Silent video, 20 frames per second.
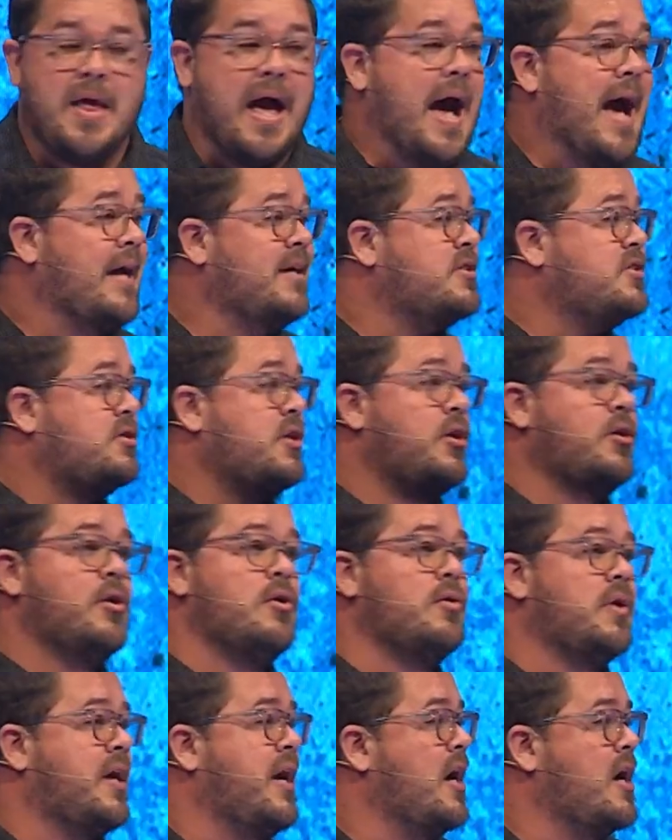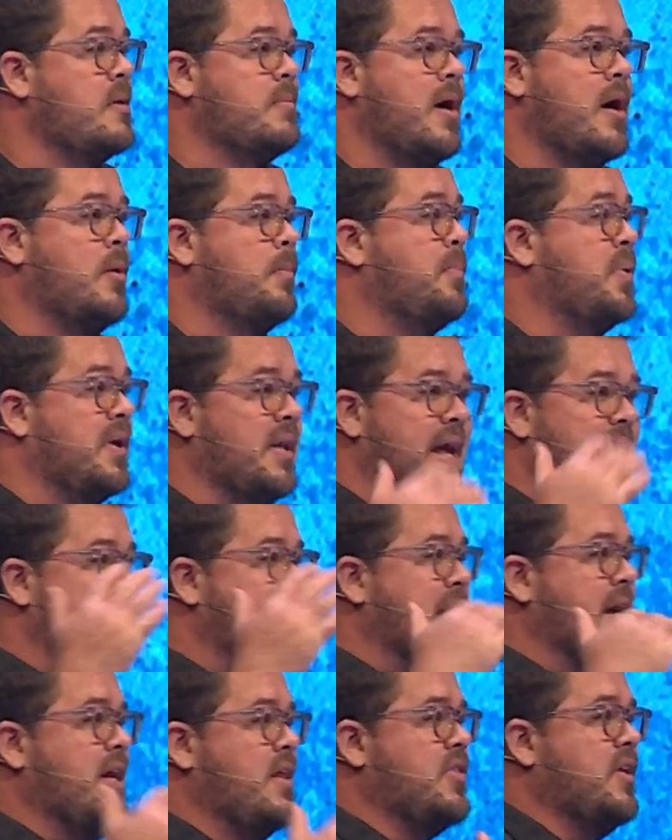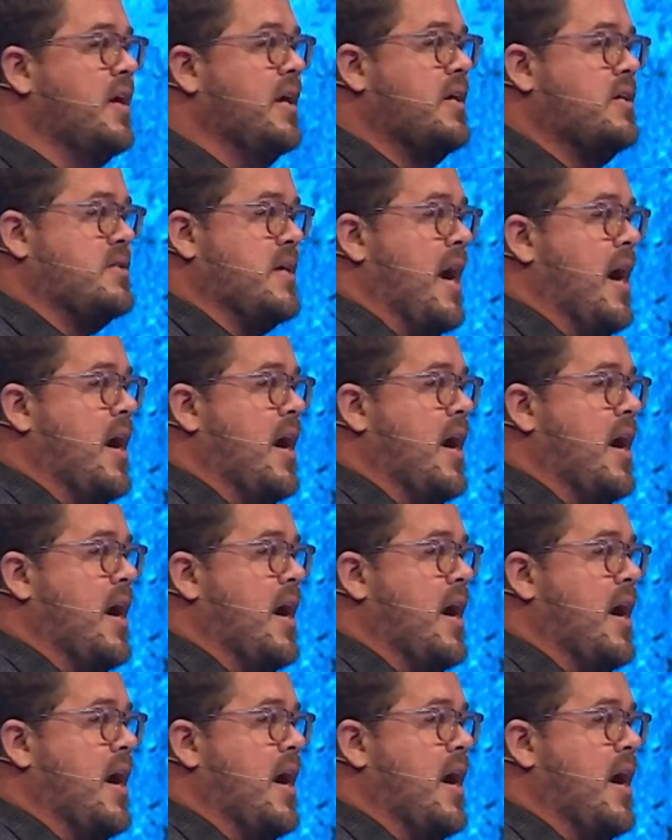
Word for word: I so don't care about planning things